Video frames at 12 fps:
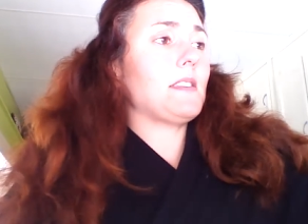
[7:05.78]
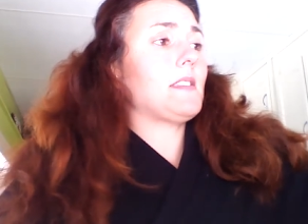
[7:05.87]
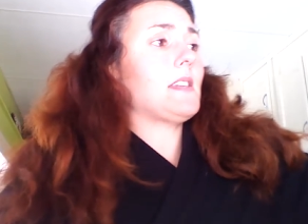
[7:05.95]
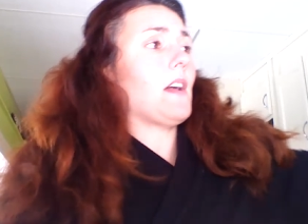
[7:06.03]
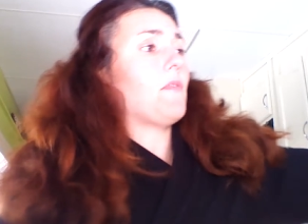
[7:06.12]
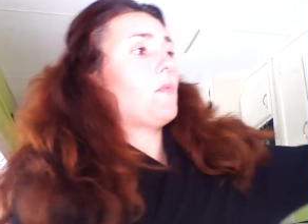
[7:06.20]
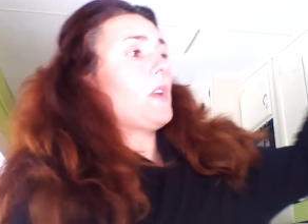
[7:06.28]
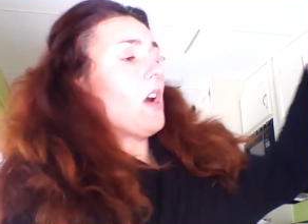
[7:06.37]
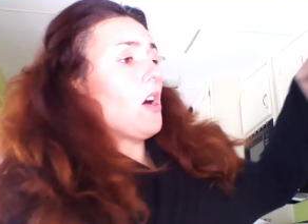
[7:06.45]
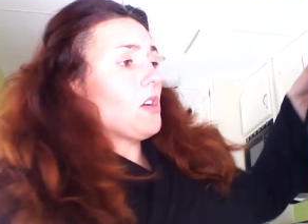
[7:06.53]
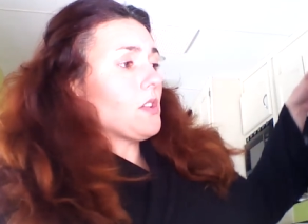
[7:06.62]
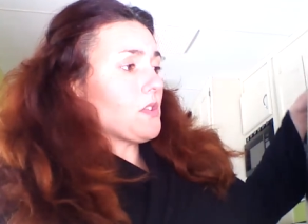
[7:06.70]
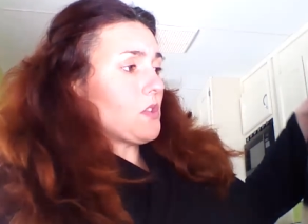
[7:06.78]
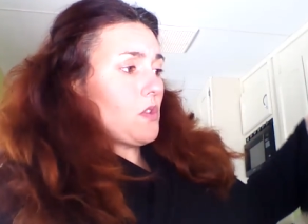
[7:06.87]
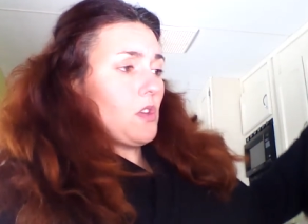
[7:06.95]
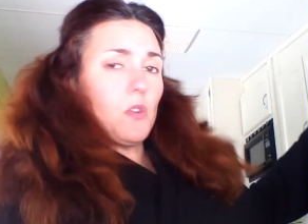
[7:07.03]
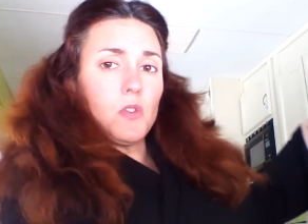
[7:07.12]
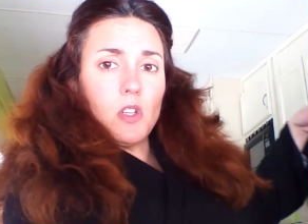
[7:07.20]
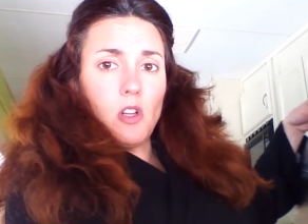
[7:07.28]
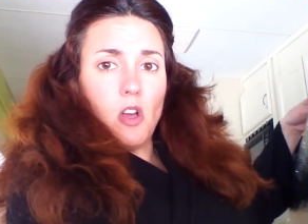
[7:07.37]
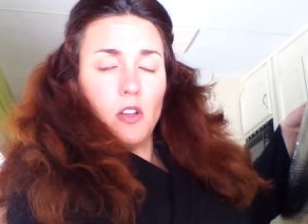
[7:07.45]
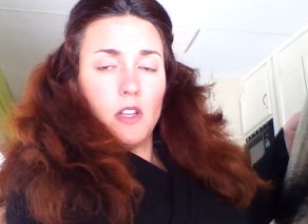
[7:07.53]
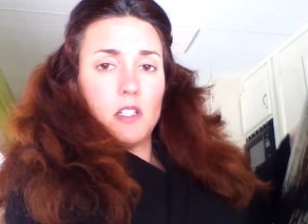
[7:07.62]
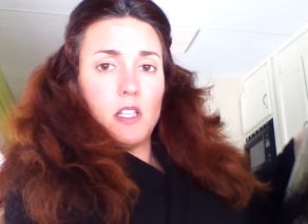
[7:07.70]
stuff we also used
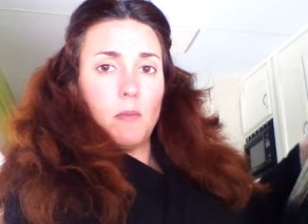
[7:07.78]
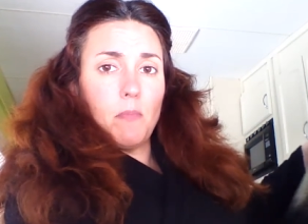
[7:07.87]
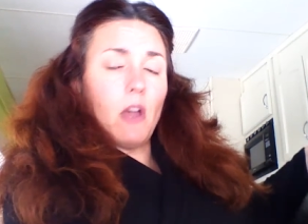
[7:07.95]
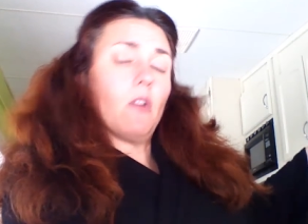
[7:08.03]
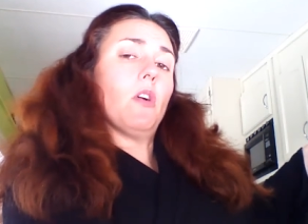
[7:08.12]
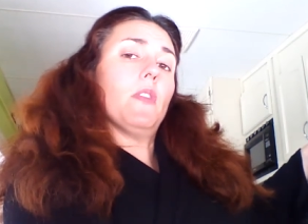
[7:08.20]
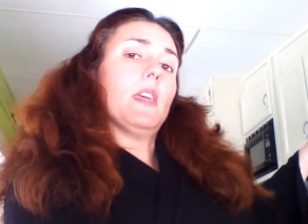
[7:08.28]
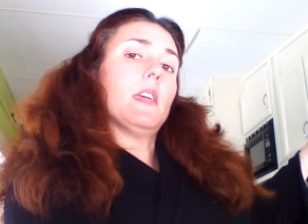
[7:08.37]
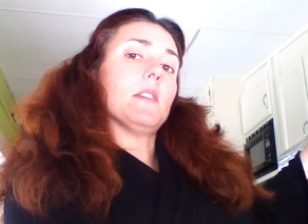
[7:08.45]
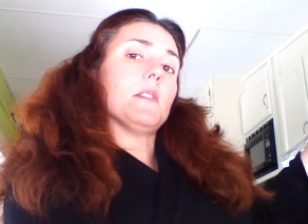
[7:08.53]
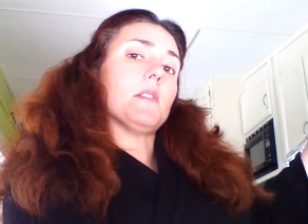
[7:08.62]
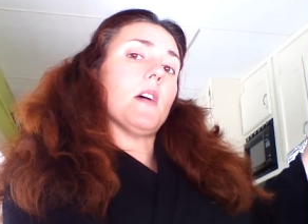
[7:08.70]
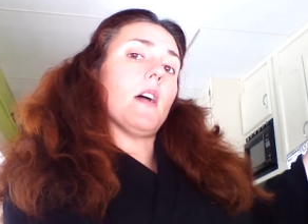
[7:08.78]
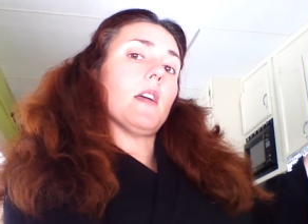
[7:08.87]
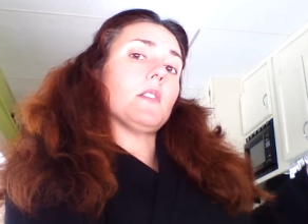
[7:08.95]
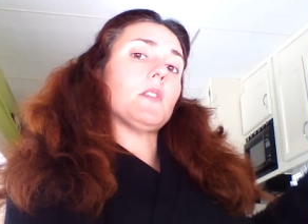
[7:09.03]
along the tip out on the inside.